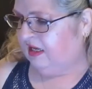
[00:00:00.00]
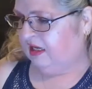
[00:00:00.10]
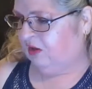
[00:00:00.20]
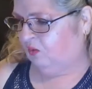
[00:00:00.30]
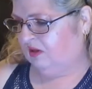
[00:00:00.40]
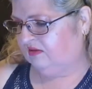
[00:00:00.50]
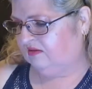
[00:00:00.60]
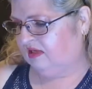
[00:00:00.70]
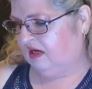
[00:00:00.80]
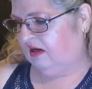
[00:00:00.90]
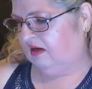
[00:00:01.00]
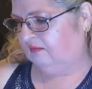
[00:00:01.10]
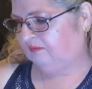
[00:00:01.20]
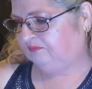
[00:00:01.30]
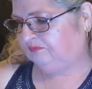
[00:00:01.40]
It was, uh,
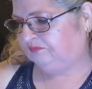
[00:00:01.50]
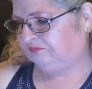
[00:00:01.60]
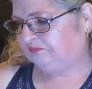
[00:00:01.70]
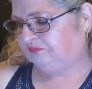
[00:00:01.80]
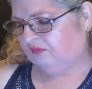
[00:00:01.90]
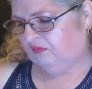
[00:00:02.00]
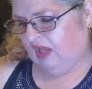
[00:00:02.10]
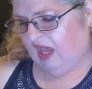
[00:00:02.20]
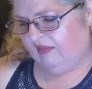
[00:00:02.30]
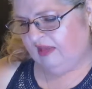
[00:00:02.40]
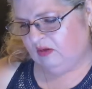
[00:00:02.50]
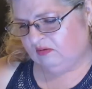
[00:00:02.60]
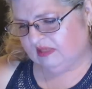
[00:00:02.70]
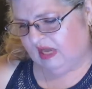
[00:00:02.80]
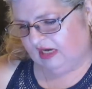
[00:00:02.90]
I think it
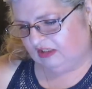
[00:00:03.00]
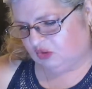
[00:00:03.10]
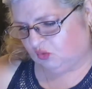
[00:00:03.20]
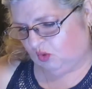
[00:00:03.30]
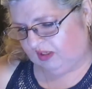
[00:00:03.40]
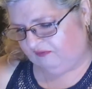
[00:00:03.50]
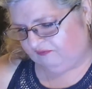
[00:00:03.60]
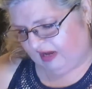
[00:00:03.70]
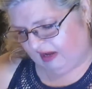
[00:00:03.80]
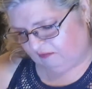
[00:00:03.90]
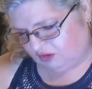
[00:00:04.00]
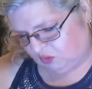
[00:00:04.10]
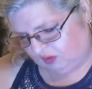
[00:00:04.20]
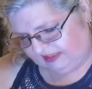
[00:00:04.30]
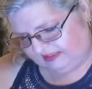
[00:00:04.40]
was like 25 or
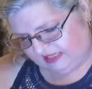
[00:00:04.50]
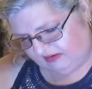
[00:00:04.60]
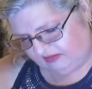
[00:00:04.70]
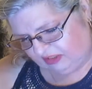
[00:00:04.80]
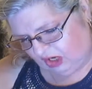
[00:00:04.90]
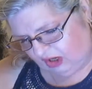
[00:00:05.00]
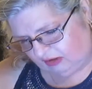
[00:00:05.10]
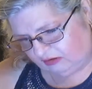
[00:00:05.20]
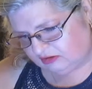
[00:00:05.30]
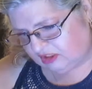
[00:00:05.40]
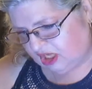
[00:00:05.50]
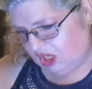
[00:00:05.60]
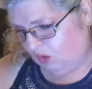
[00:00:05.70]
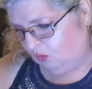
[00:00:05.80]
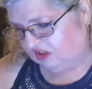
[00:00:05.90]
$27,
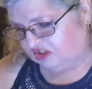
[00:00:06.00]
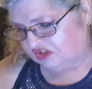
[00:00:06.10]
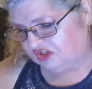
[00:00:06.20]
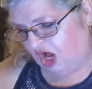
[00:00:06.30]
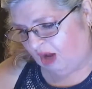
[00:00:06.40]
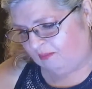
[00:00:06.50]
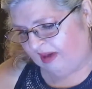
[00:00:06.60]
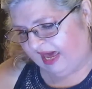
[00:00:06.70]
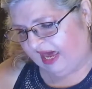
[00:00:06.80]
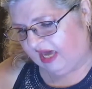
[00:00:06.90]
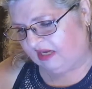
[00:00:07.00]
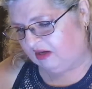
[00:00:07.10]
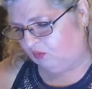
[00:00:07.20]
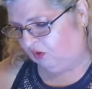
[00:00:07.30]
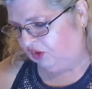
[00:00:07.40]
which is not bad
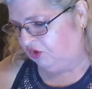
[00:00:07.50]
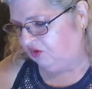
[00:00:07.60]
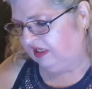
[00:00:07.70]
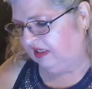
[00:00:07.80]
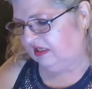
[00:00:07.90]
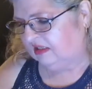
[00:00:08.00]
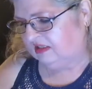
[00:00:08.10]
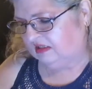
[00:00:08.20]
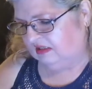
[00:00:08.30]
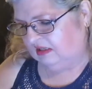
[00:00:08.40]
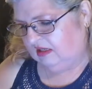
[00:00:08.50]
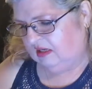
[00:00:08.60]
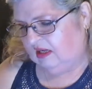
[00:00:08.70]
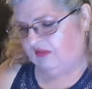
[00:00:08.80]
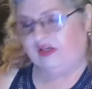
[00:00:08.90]
when you get
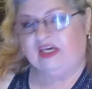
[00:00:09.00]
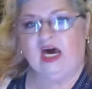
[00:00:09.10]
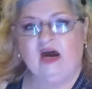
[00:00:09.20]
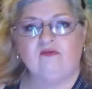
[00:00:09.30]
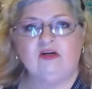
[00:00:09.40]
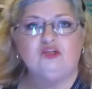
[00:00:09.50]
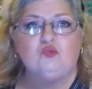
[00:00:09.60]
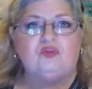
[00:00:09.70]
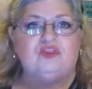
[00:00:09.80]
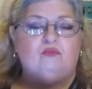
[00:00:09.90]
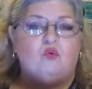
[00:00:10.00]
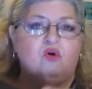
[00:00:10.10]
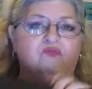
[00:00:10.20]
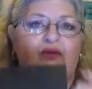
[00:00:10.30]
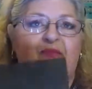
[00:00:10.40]
the coverage with the
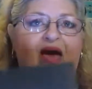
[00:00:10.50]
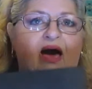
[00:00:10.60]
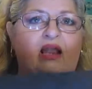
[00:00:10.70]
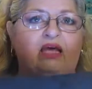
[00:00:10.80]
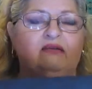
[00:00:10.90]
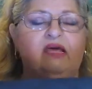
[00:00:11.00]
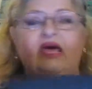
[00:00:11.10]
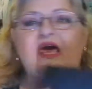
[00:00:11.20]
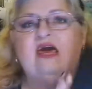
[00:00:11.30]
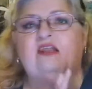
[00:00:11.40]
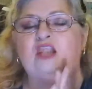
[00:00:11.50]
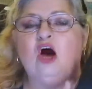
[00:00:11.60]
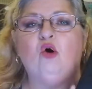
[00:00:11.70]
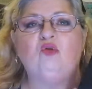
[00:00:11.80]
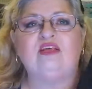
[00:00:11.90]
Morphe palette. And
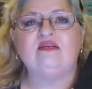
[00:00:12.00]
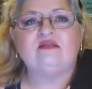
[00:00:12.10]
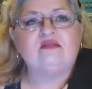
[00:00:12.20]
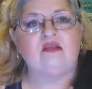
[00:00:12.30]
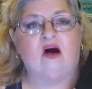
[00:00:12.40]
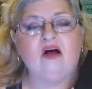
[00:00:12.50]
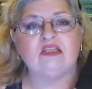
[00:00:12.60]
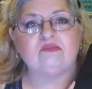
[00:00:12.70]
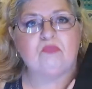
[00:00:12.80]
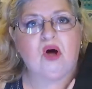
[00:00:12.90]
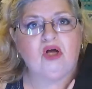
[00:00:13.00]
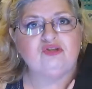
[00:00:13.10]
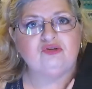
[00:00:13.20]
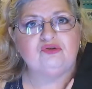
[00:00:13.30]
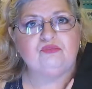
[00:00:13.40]
no, this is not
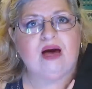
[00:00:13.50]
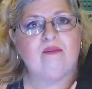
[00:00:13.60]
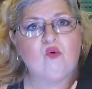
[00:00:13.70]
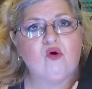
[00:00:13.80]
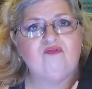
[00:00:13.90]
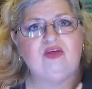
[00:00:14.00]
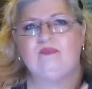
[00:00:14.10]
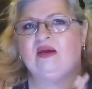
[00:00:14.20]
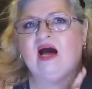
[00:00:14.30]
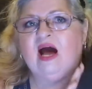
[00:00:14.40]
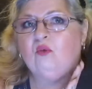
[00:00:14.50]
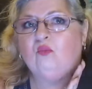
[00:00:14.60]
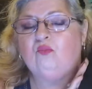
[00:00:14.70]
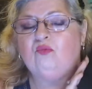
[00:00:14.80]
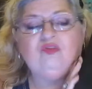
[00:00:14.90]
sponsored by Morphe, but I,
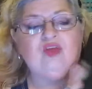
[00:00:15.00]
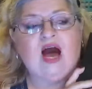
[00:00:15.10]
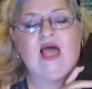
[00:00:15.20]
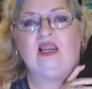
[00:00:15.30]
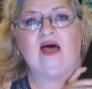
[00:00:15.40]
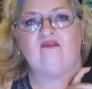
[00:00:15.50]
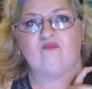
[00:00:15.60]
I love